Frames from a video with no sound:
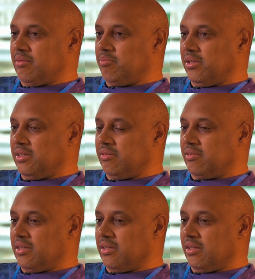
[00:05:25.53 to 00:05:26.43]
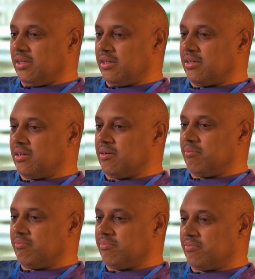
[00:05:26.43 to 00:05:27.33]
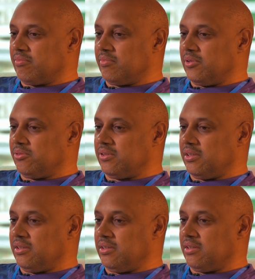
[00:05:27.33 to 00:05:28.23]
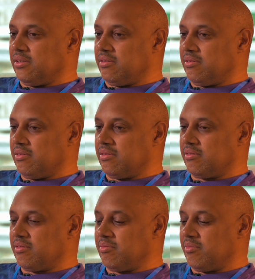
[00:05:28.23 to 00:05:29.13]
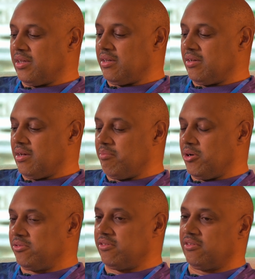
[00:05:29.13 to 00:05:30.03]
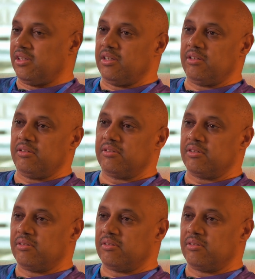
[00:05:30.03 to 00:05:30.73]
believe that link Lucy and Moses Lee to